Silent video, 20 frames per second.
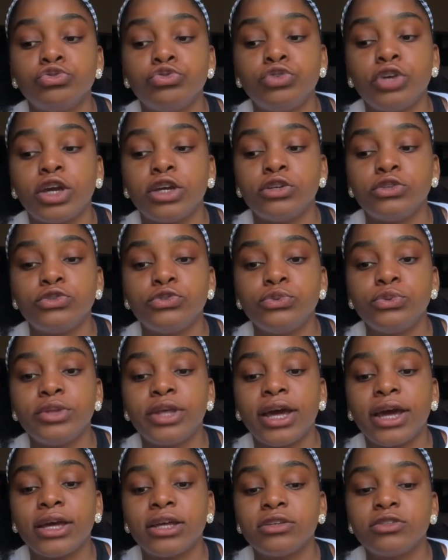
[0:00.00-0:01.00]
yeah, you do
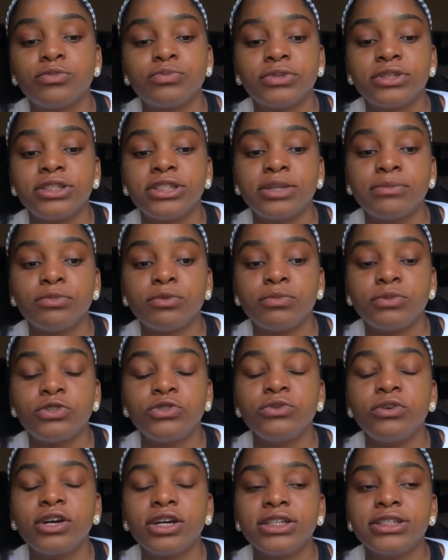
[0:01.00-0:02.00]
that. It's pretty simple,
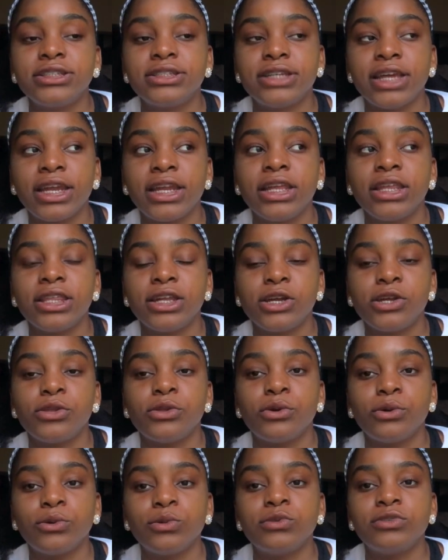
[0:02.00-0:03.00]
but you are standing there
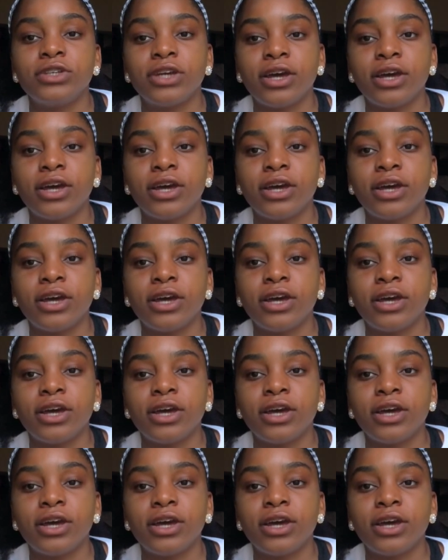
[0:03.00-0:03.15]
the whole